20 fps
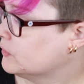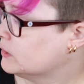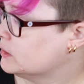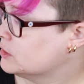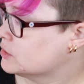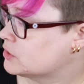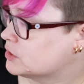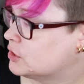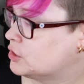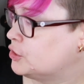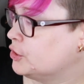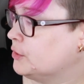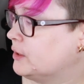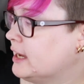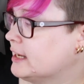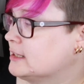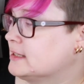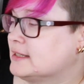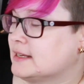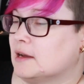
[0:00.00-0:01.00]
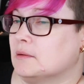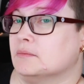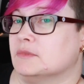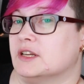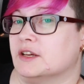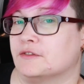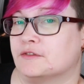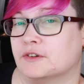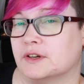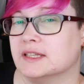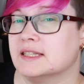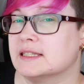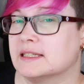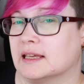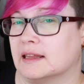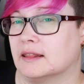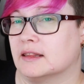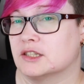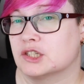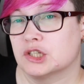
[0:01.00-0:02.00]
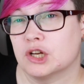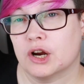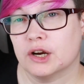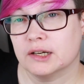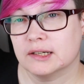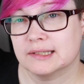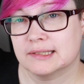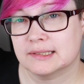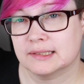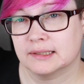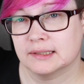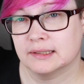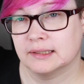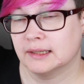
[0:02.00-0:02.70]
just to get some difference in the stars.